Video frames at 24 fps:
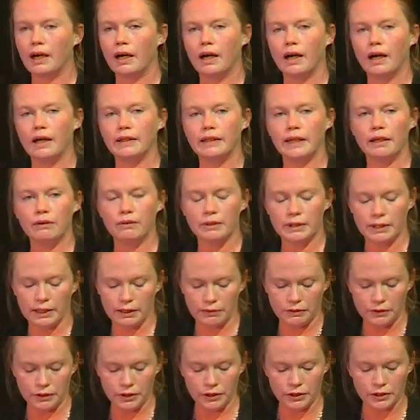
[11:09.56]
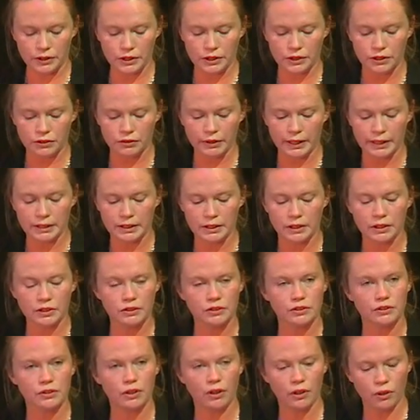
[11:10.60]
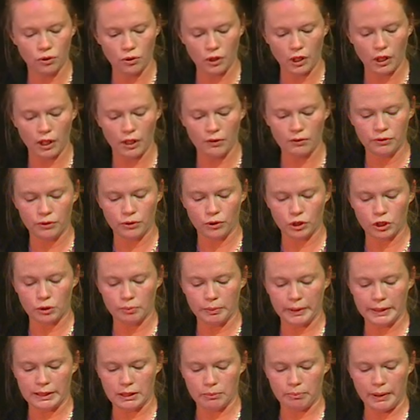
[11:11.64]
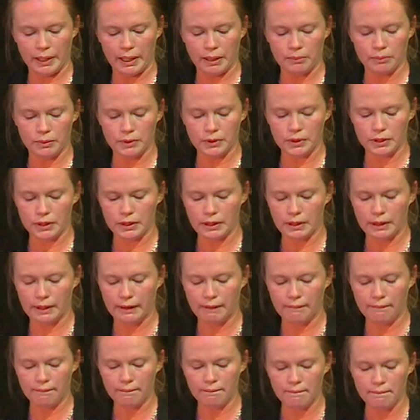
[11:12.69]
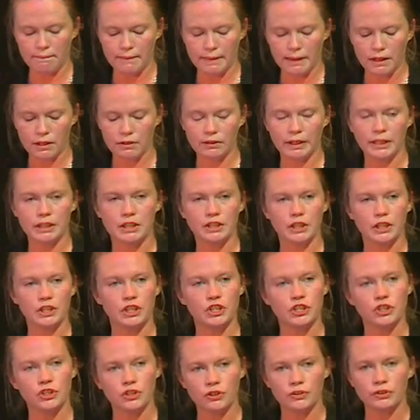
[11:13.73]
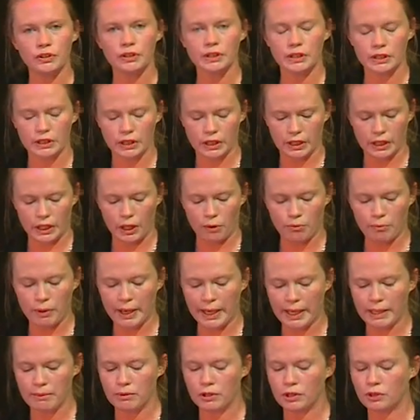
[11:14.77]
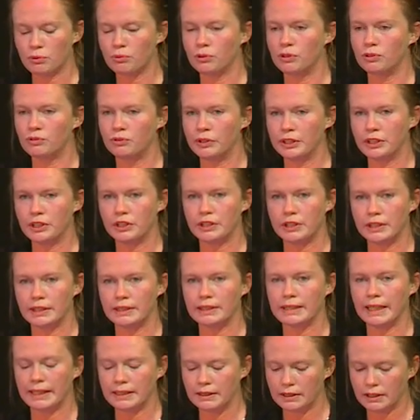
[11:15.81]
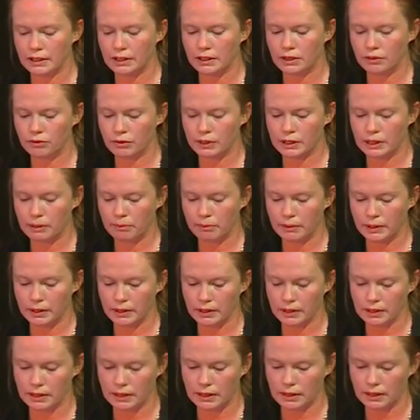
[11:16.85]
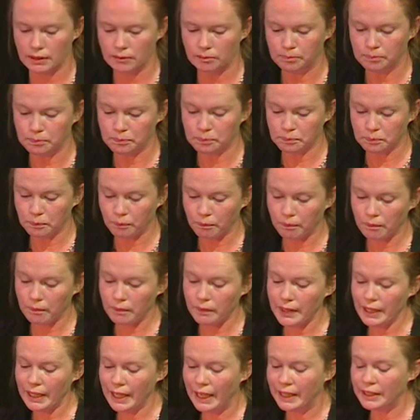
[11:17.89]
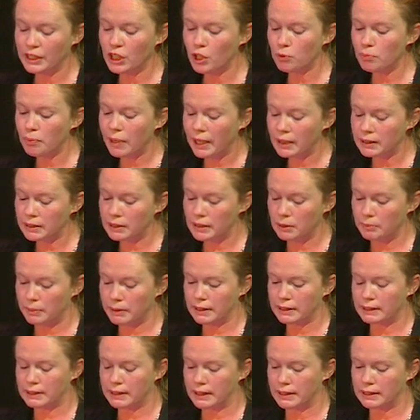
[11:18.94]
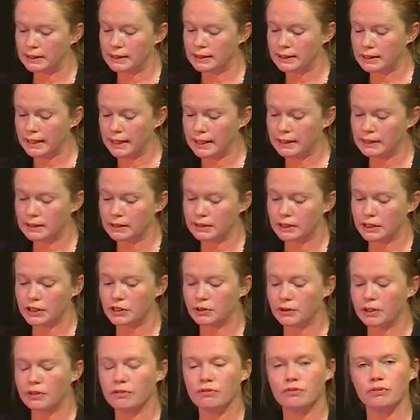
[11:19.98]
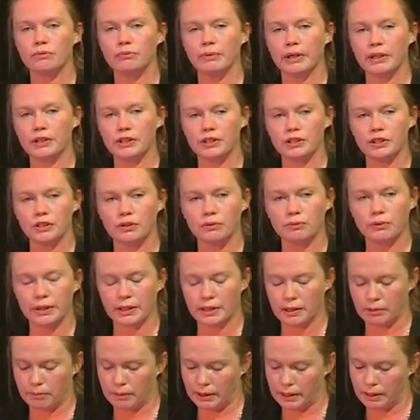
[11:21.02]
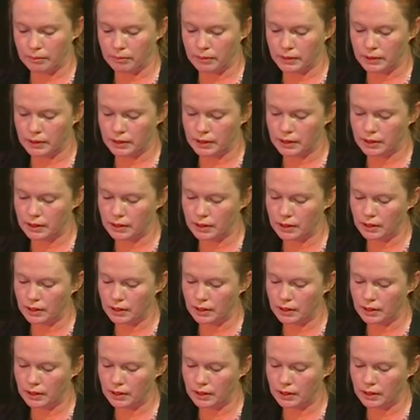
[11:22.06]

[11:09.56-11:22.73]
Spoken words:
And they will give users greater control over automated payments, greater assurance that their payment will reach the intended recipient, and the ability to send additional information with a payment.